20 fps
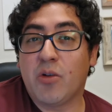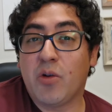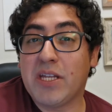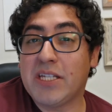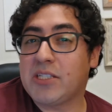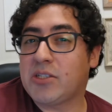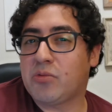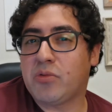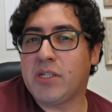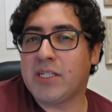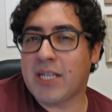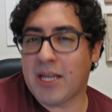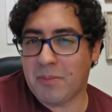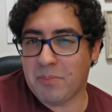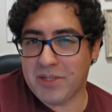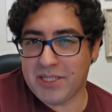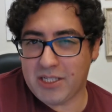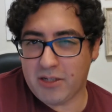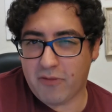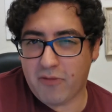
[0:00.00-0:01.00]
no history
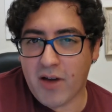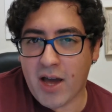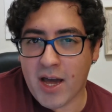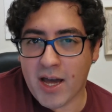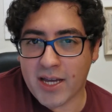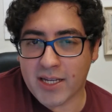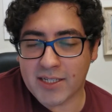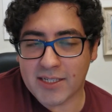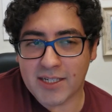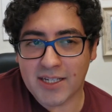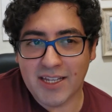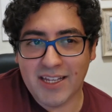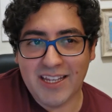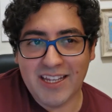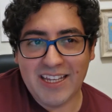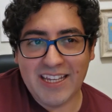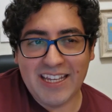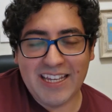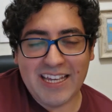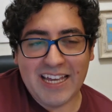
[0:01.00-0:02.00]
can be defined.
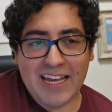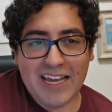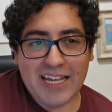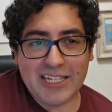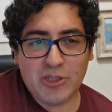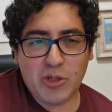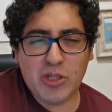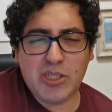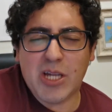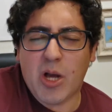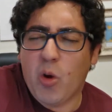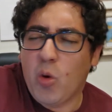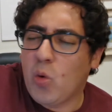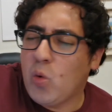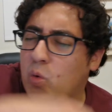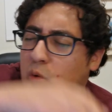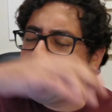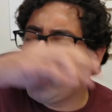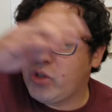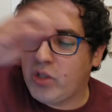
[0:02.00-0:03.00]
Uh, so it's a
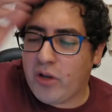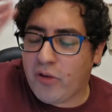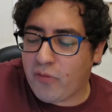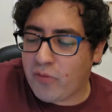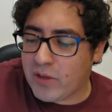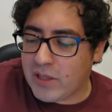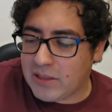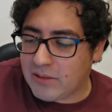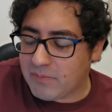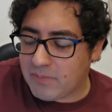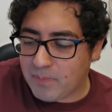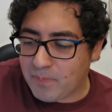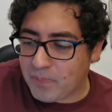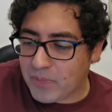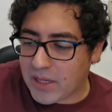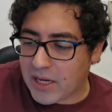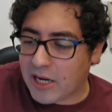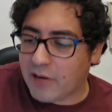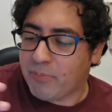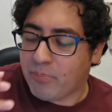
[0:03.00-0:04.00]
whole different
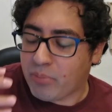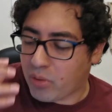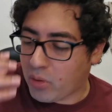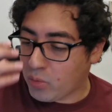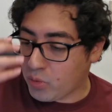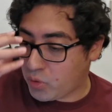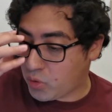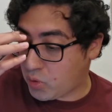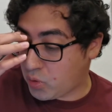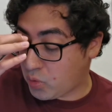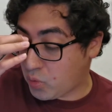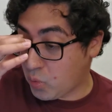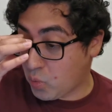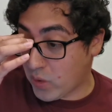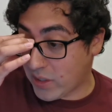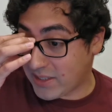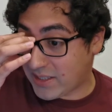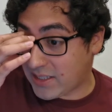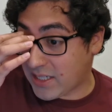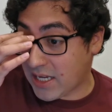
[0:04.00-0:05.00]
approach to
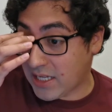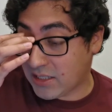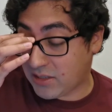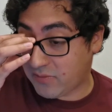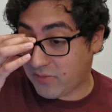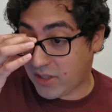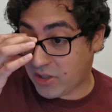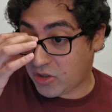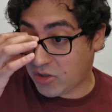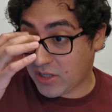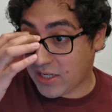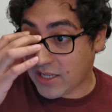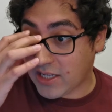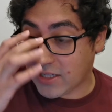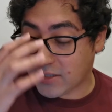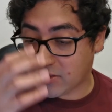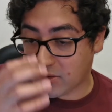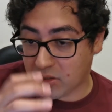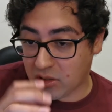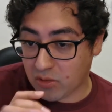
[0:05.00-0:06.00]
what science fiction
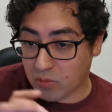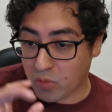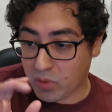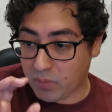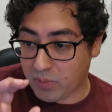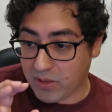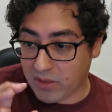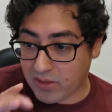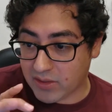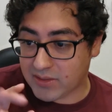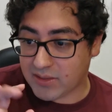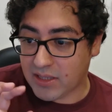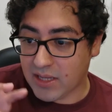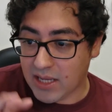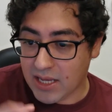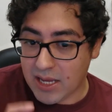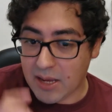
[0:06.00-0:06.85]
is, you know, would be this